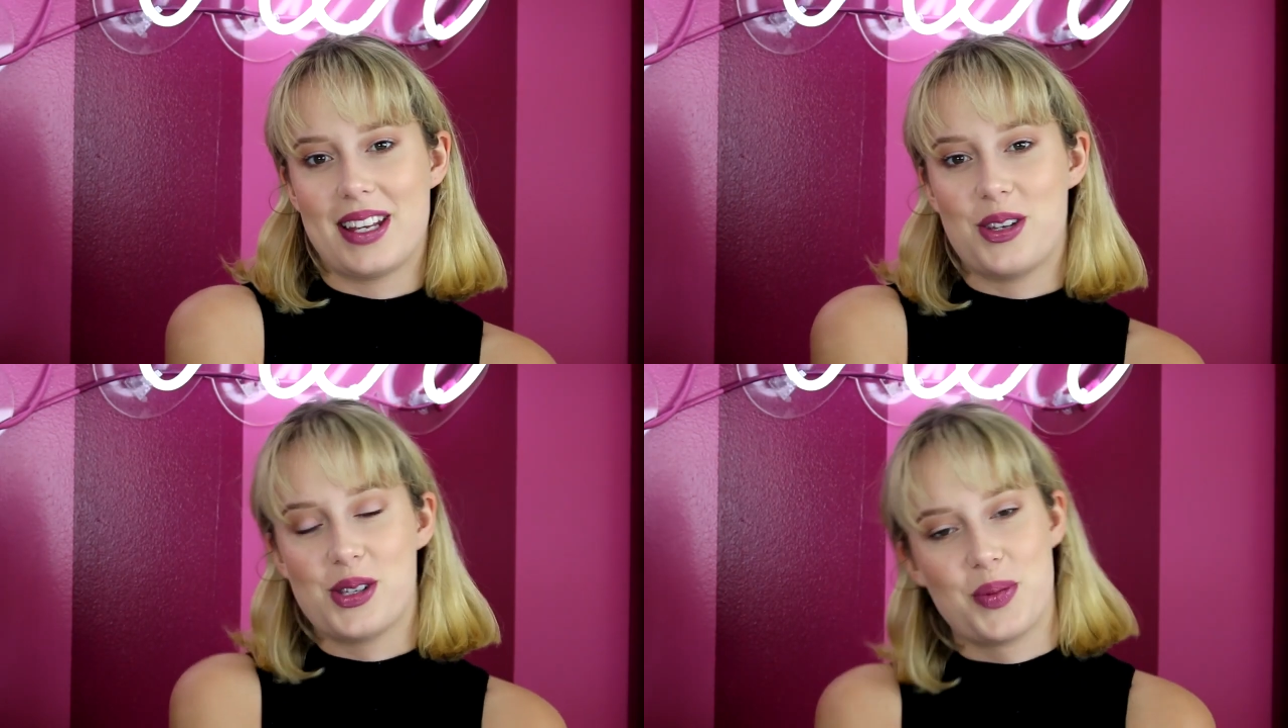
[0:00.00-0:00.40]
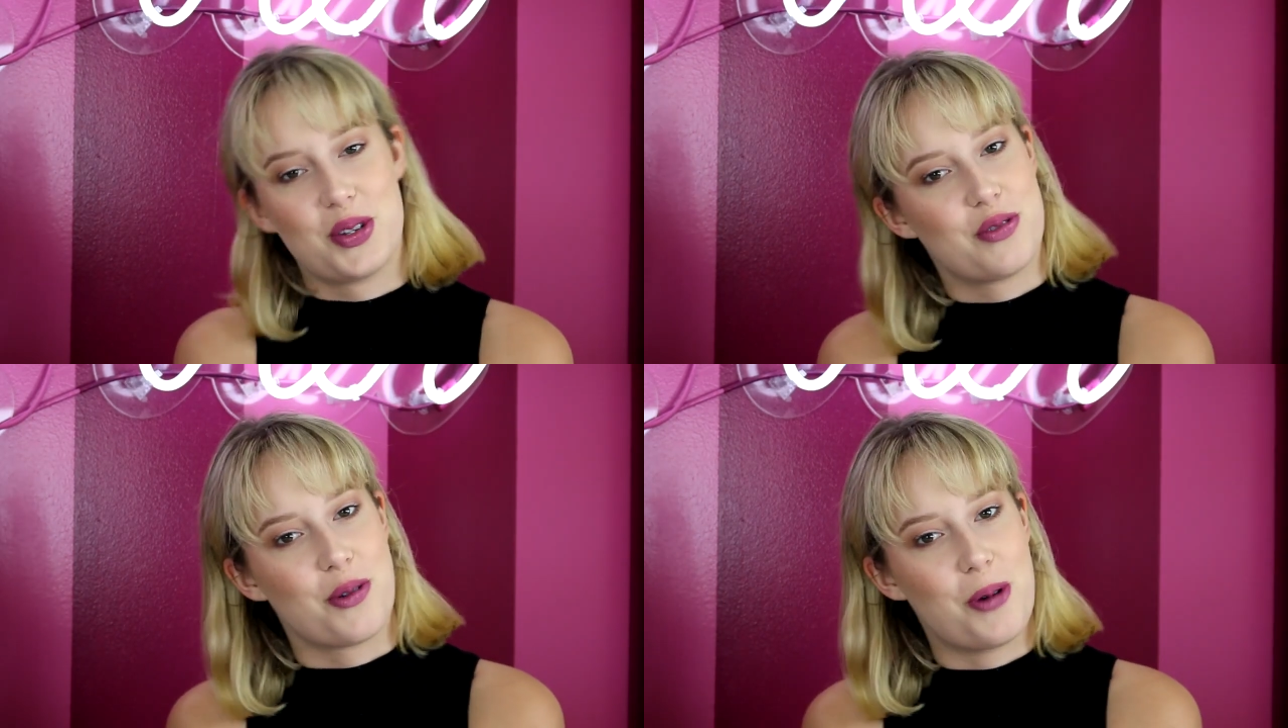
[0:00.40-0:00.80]
thank you so
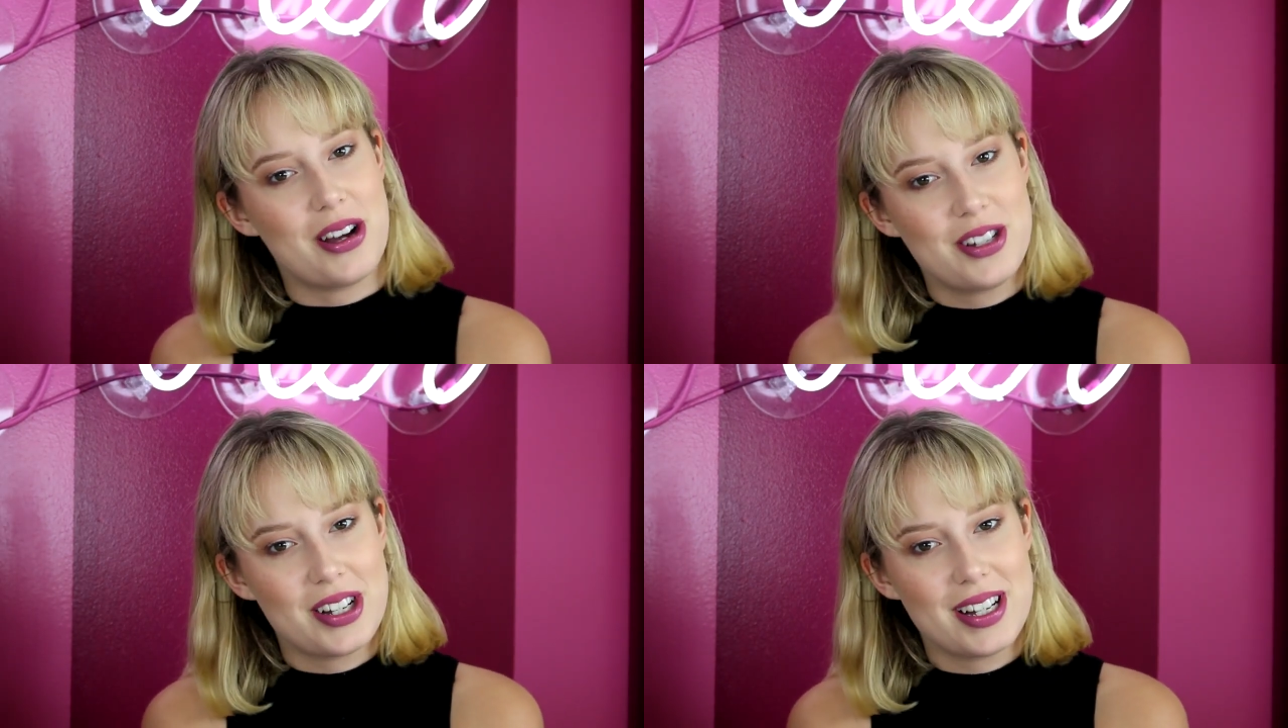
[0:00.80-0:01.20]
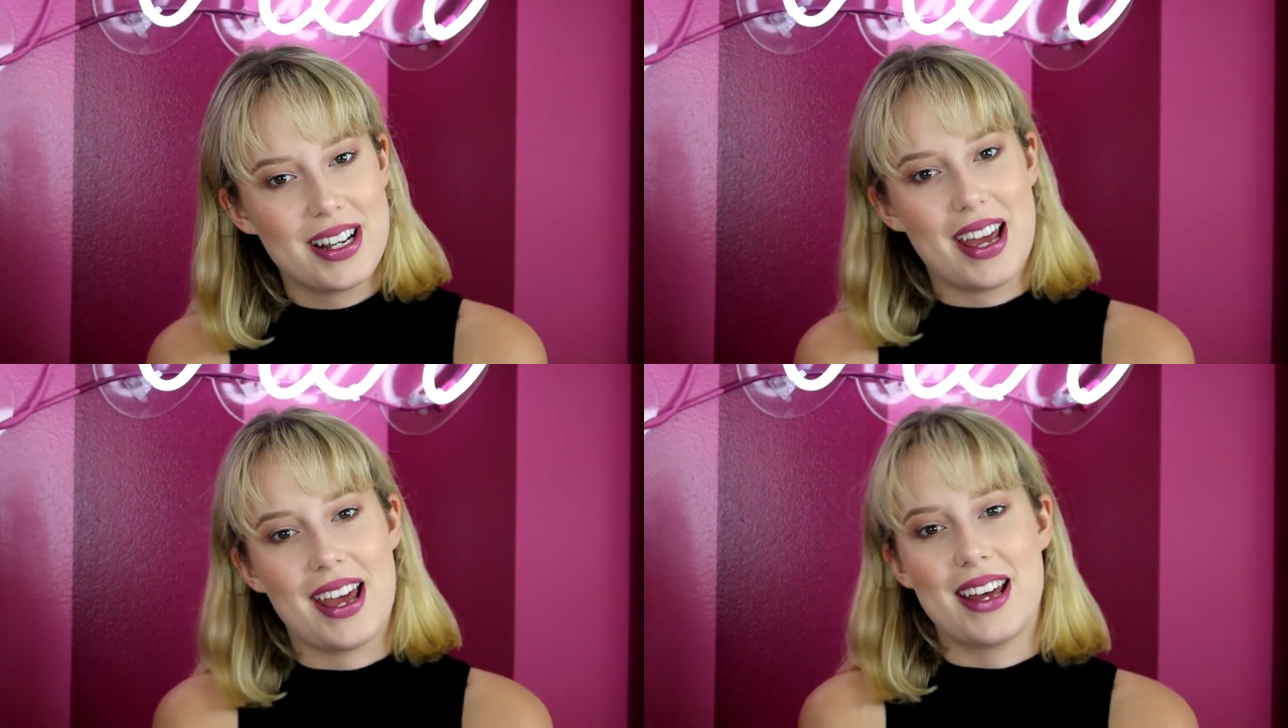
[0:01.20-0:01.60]
much for
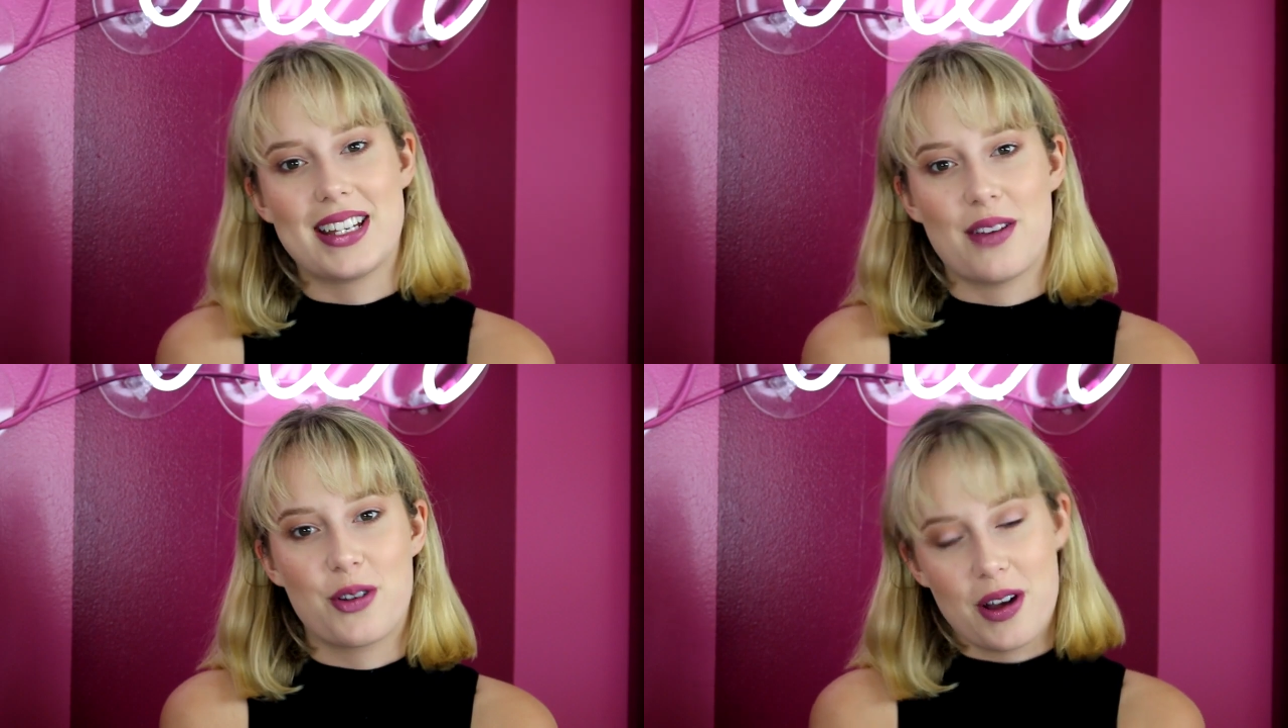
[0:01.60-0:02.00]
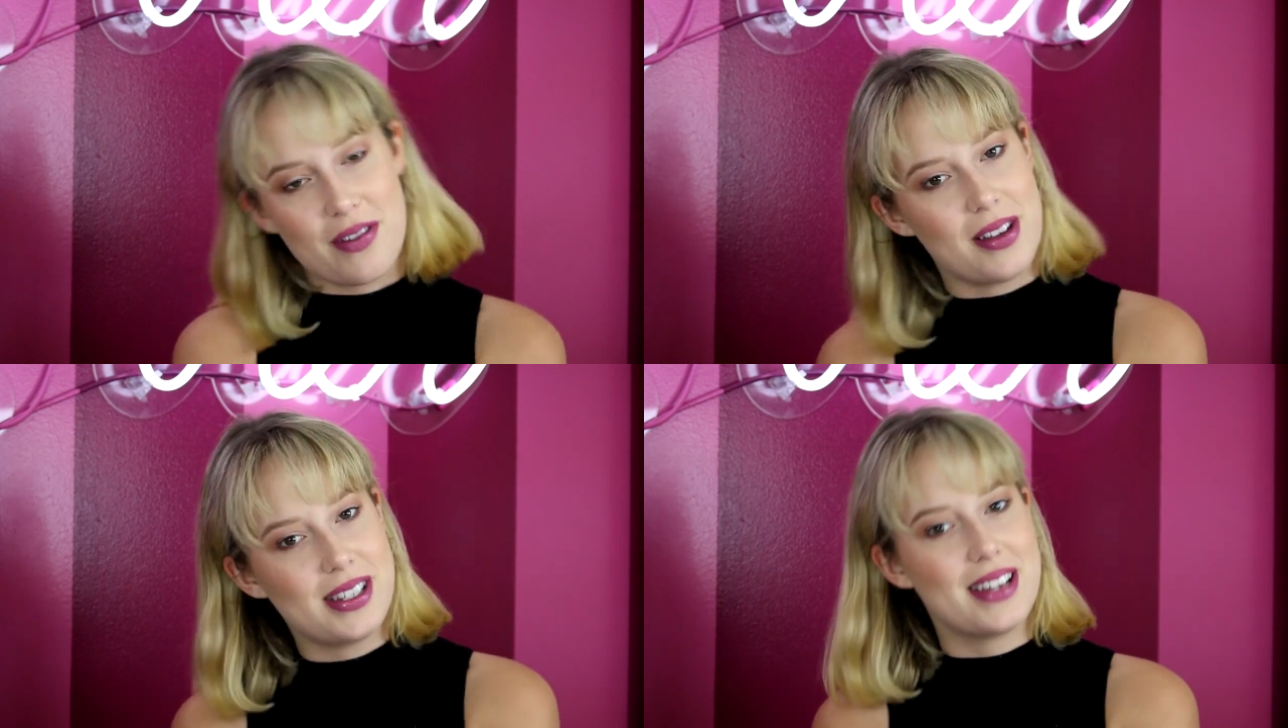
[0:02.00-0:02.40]
watching, and have a great
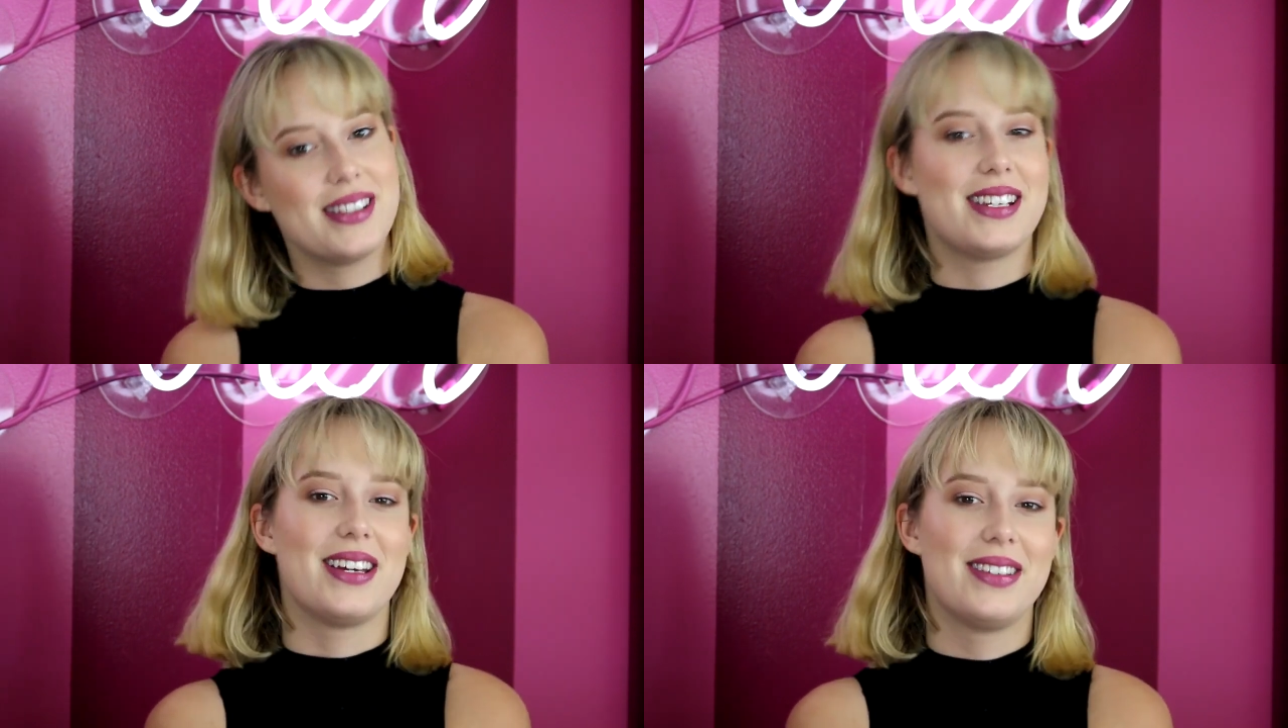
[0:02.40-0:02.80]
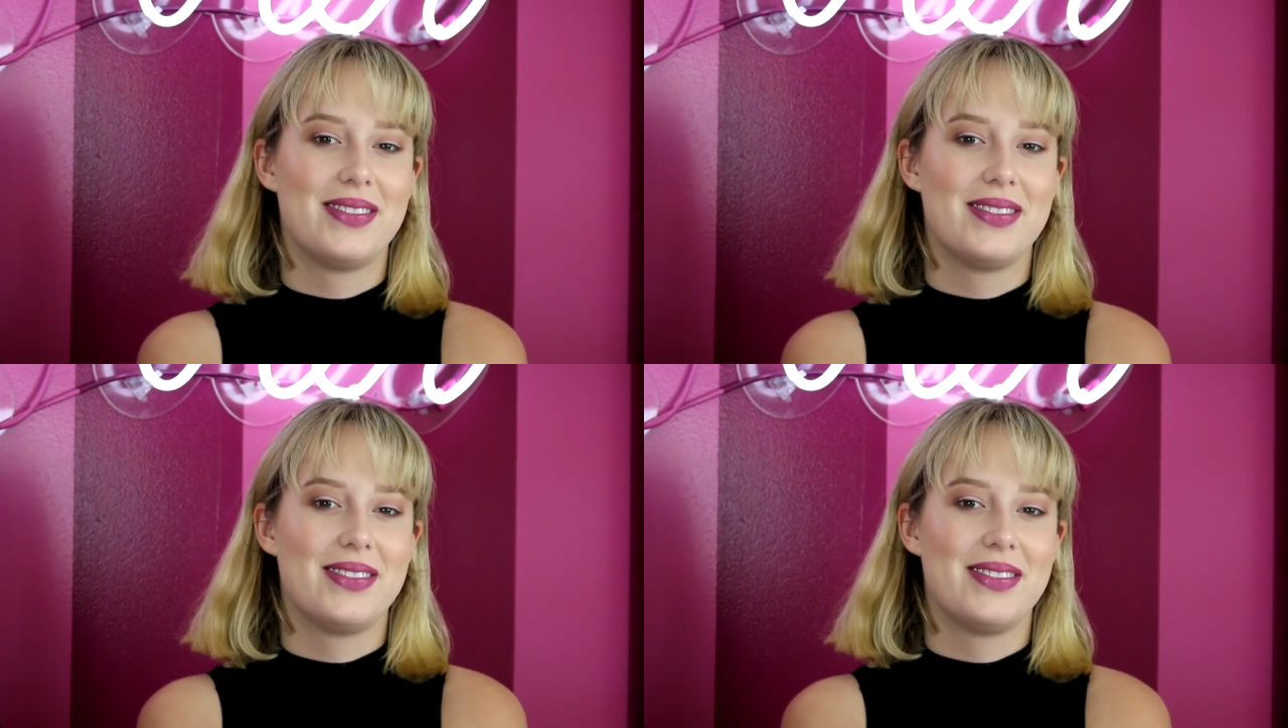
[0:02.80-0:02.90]
Valentine's Day.